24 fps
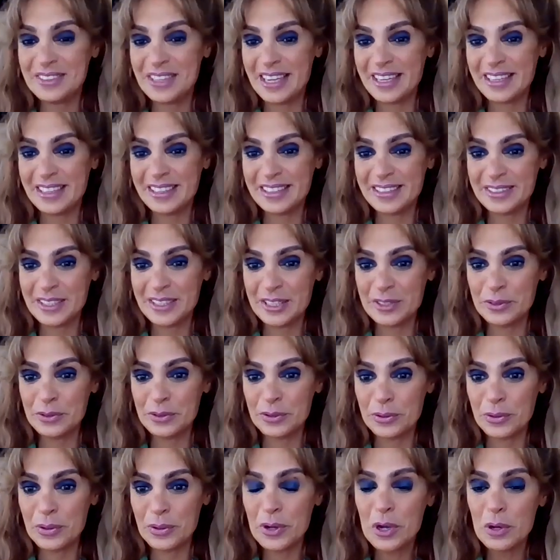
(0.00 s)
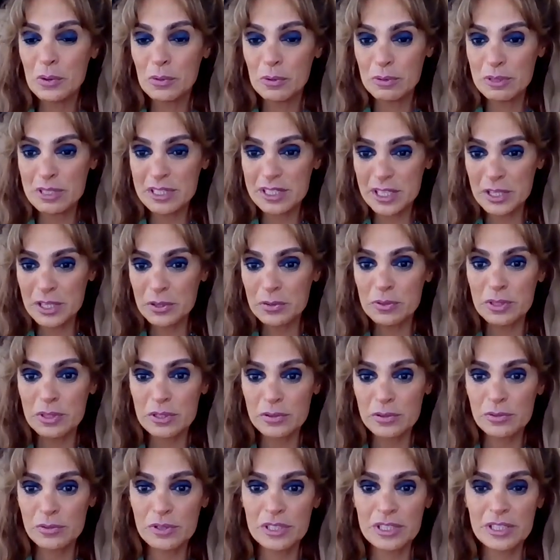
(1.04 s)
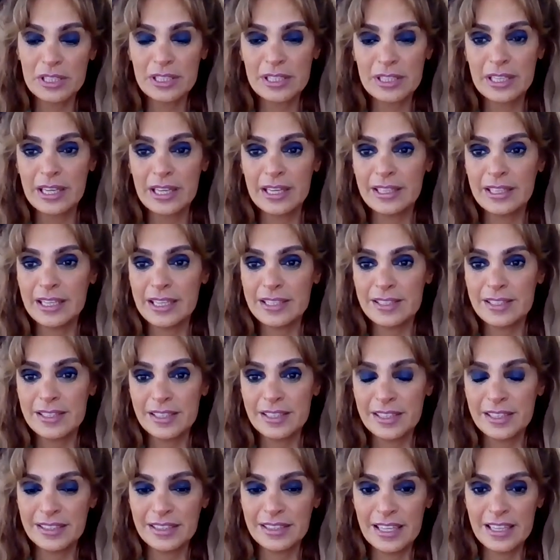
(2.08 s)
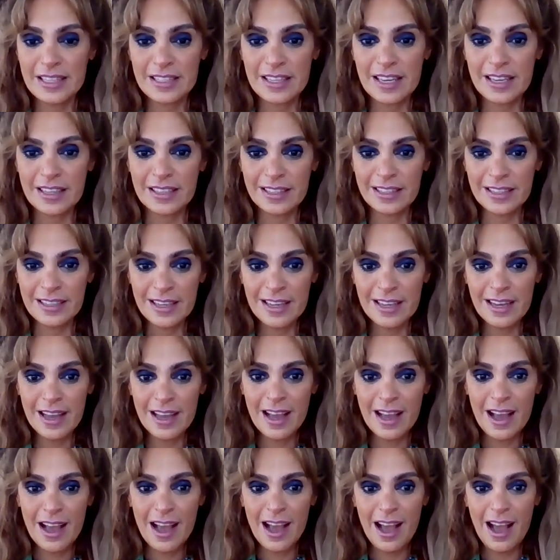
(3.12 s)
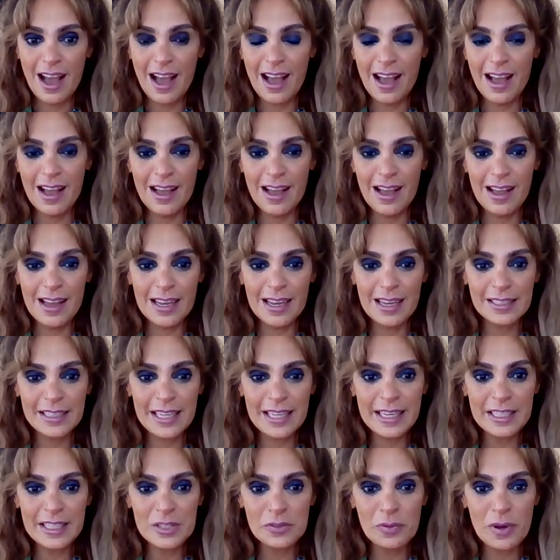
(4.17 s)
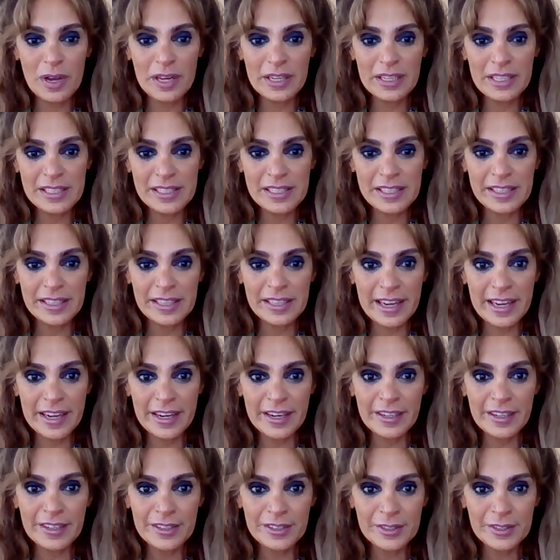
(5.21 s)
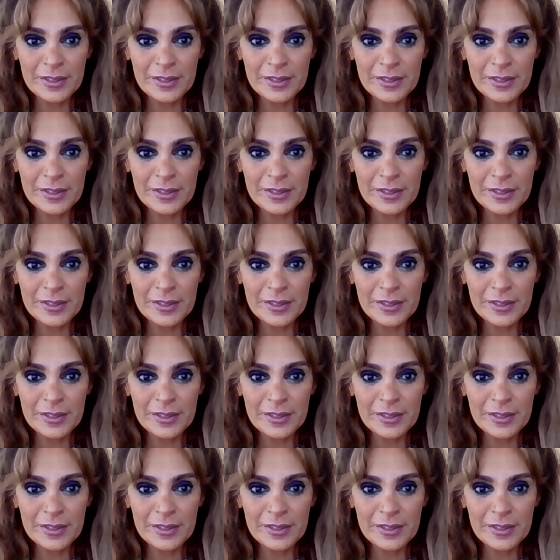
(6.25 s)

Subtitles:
you, Nuru. We'll see you soon next year in Tanzania. Next one is Claire